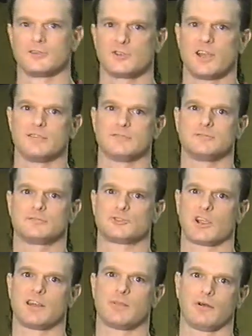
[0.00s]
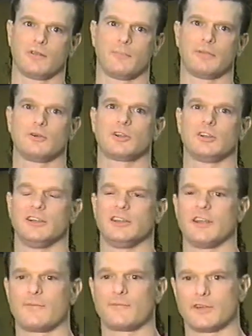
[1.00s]
So I tried to pull a Bill
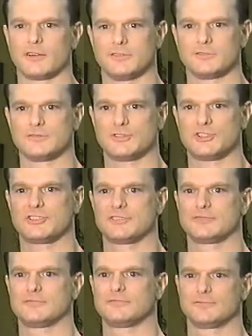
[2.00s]
Clinton. I'm going to just,